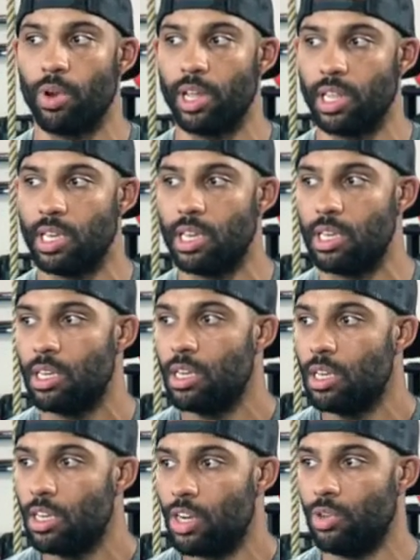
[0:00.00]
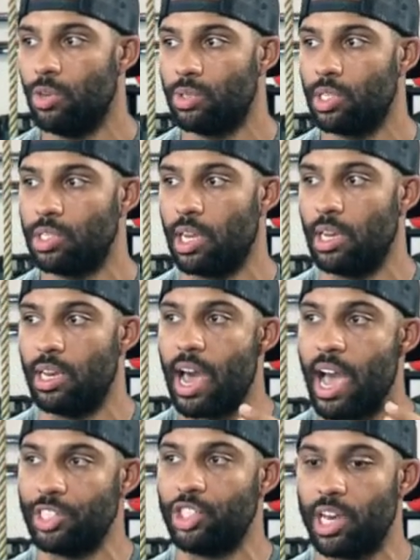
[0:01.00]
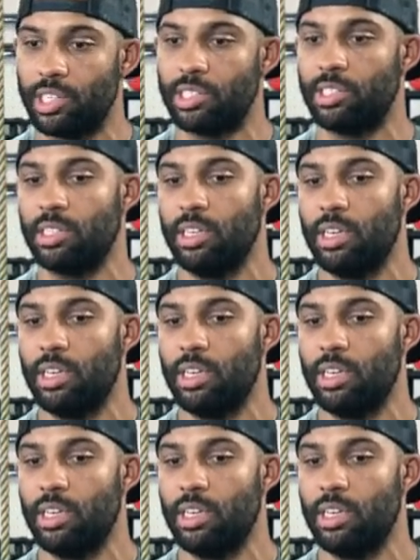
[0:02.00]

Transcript: really use it to not just